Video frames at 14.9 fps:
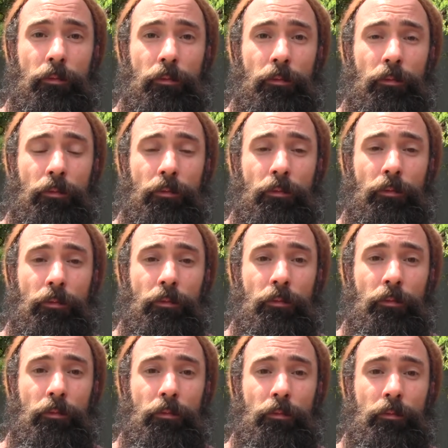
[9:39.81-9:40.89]

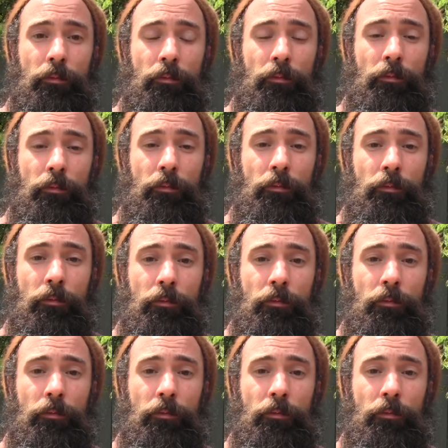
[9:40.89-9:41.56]
Nothing is said.